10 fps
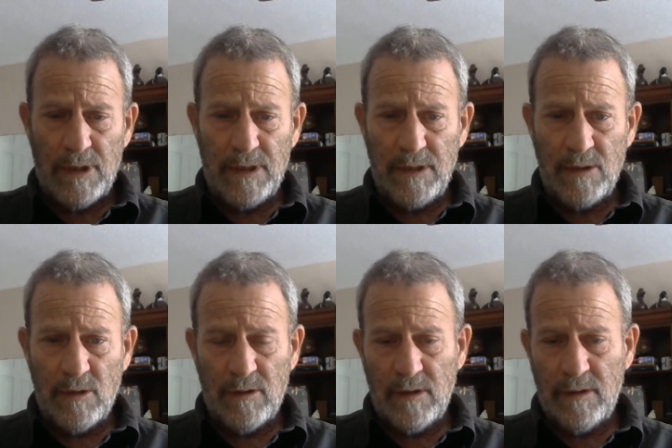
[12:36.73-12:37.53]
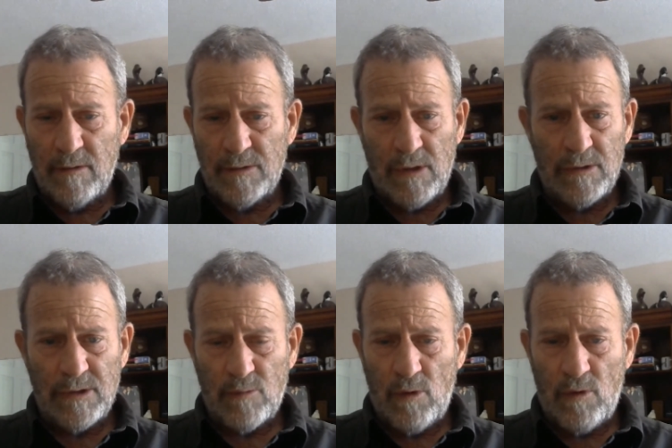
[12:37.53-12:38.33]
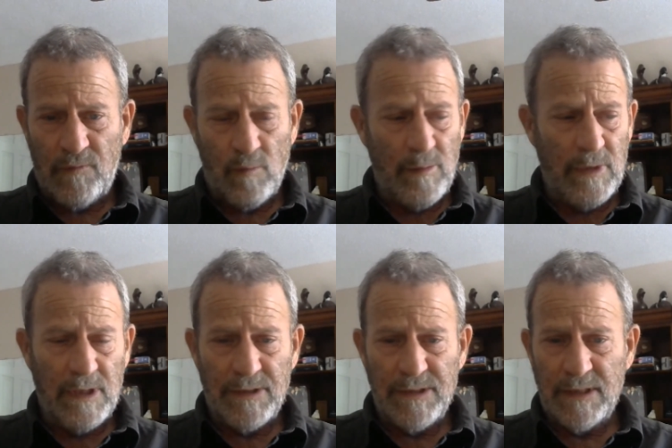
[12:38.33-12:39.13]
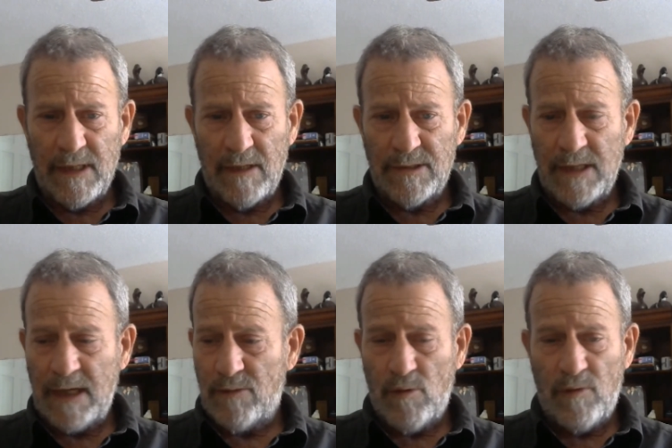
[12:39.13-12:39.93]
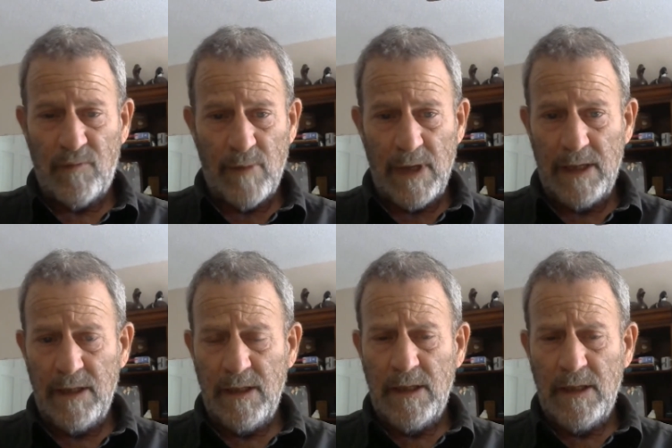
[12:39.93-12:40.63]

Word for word: And, you know, there was always a role for women in hunting and gathering society, a role for man.